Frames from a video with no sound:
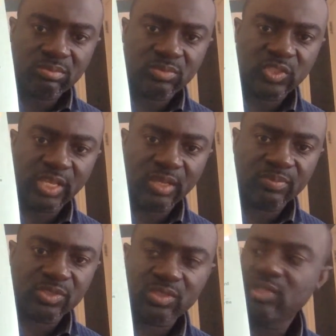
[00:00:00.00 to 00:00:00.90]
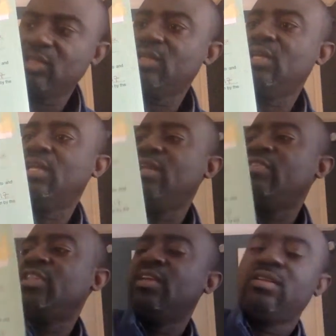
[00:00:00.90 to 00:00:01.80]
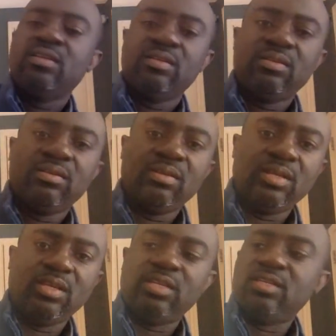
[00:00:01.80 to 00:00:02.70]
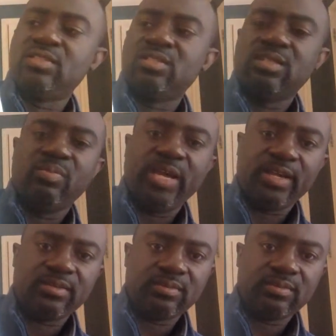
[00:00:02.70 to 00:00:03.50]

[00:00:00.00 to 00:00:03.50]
stamps and everything. And then this is the back.